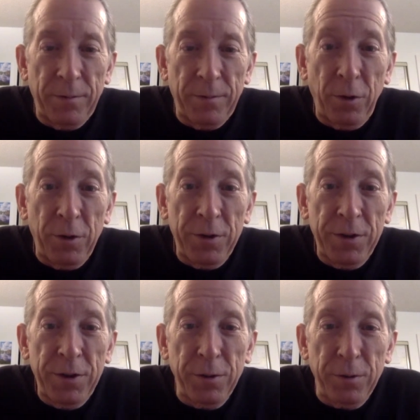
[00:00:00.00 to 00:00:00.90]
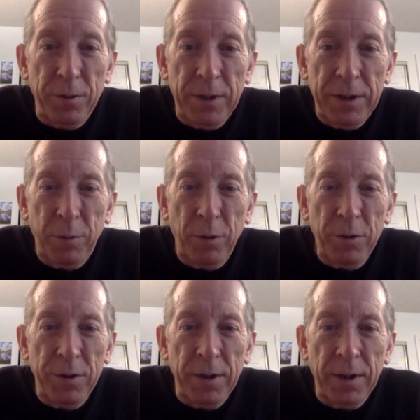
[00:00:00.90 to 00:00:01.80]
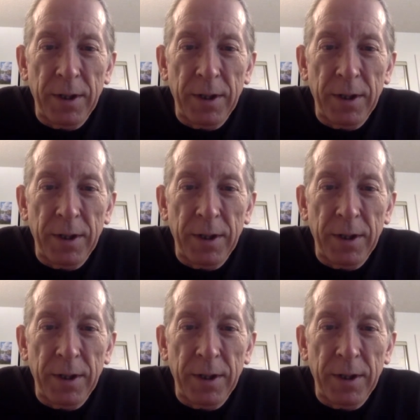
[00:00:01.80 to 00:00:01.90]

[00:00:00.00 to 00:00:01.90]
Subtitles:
first to each person,